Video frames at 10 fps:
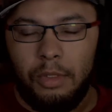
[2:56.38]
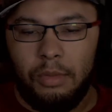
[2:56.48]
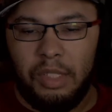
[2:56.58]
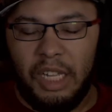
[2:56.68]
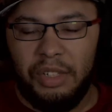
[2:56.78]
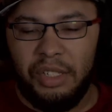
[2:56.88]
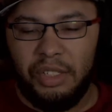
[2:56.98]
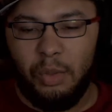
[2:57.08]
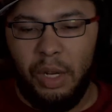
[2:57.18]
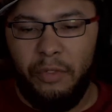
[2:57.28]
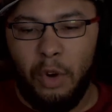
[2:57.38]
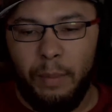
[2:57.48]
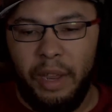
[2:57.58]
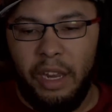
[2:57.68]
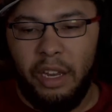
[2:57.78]
session 24
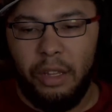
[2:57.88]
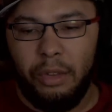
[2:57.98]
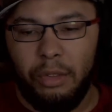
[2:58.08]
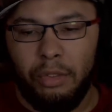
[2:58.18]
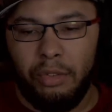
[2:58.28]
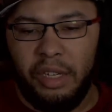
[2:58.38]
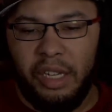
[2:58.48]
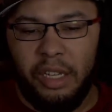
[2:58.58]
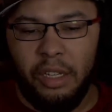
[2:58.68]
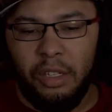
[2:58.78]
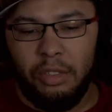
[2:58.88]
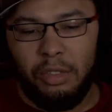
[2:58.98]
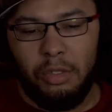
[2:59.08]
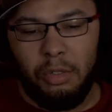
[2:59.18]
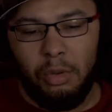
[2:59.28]
beginning in three,
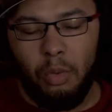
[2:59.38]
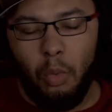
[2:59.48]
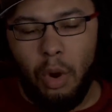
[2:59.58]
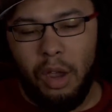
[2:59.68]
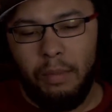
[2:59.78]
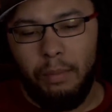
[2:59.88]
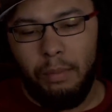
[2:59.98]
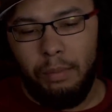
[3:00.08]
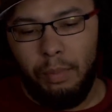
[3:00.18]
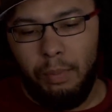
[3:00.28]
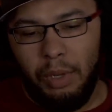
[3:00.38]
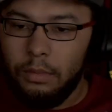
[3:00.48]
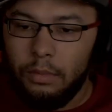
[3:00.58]
two, one, play.